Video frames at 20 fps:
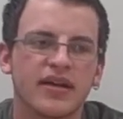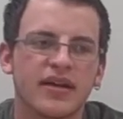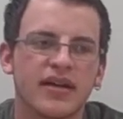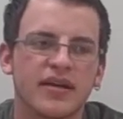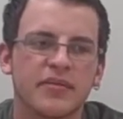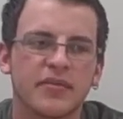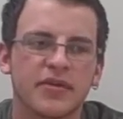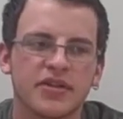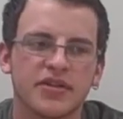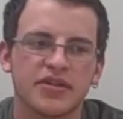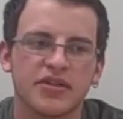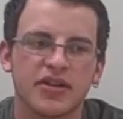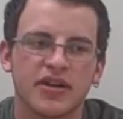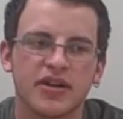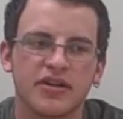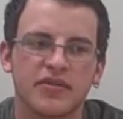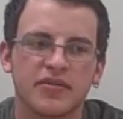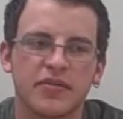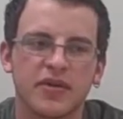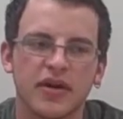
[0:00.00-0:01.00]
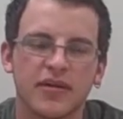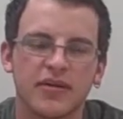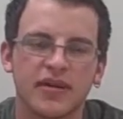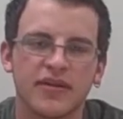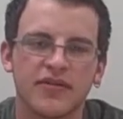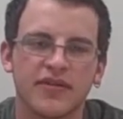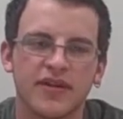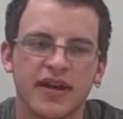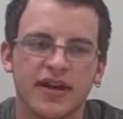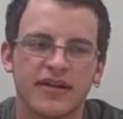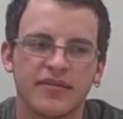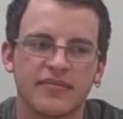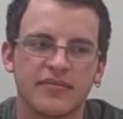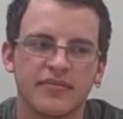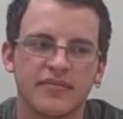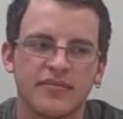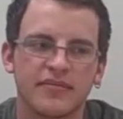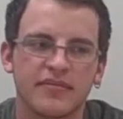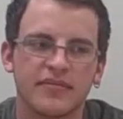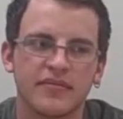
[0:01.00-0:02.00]
I'm not sure. I would probably, if I
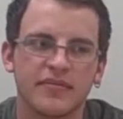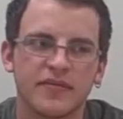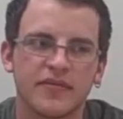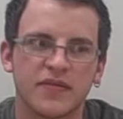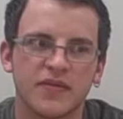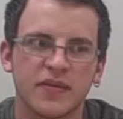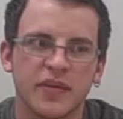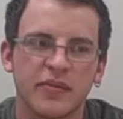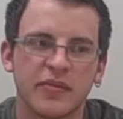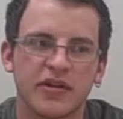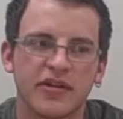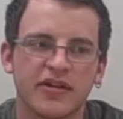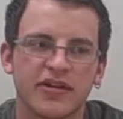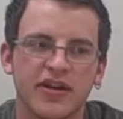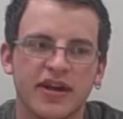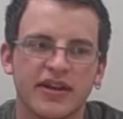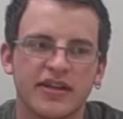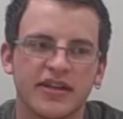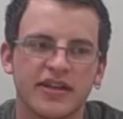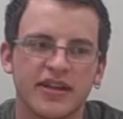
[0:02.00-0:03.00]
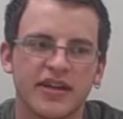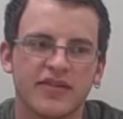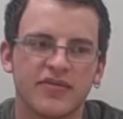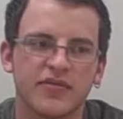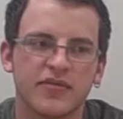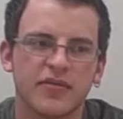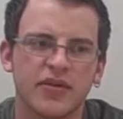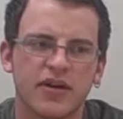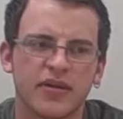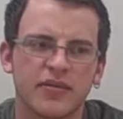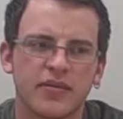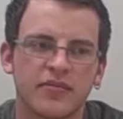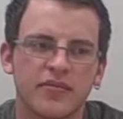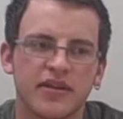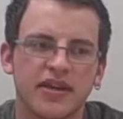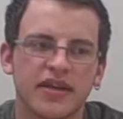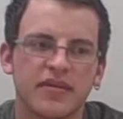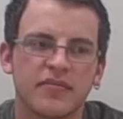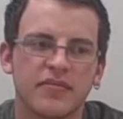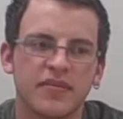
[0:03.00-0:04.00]
remember correctly, I would
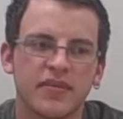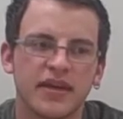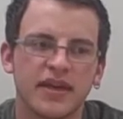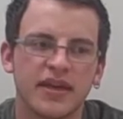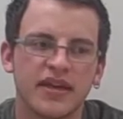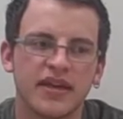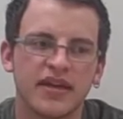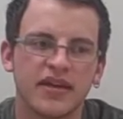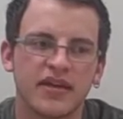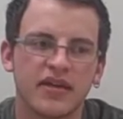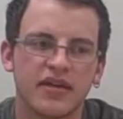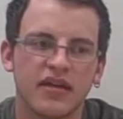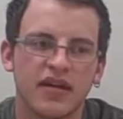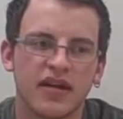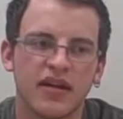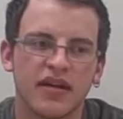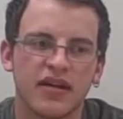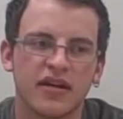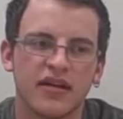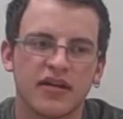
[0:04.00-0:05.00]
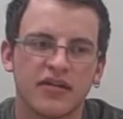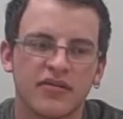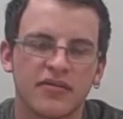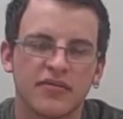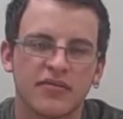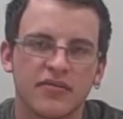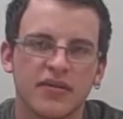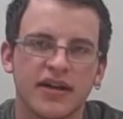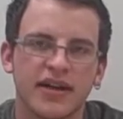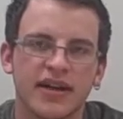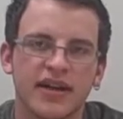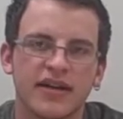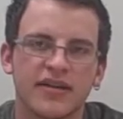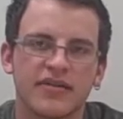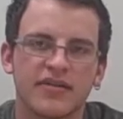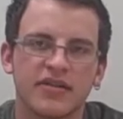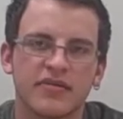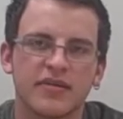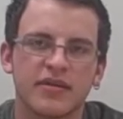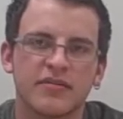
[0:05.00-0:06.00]
probably be reading a
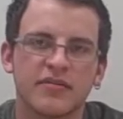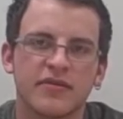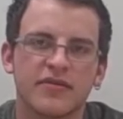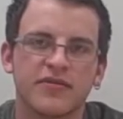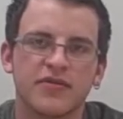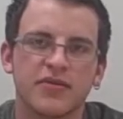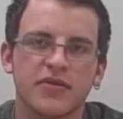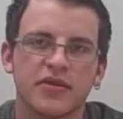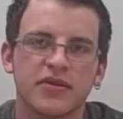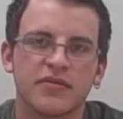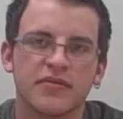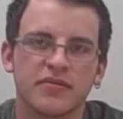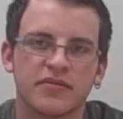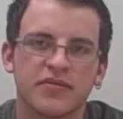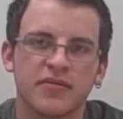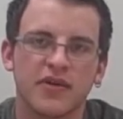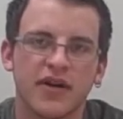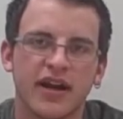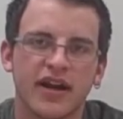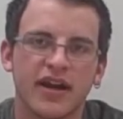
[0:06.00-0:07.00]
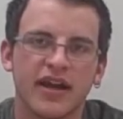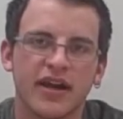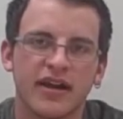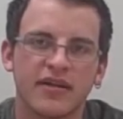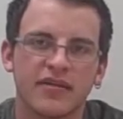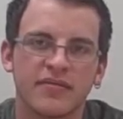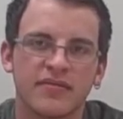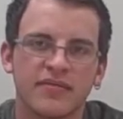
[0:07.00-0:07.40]
little bit before writing.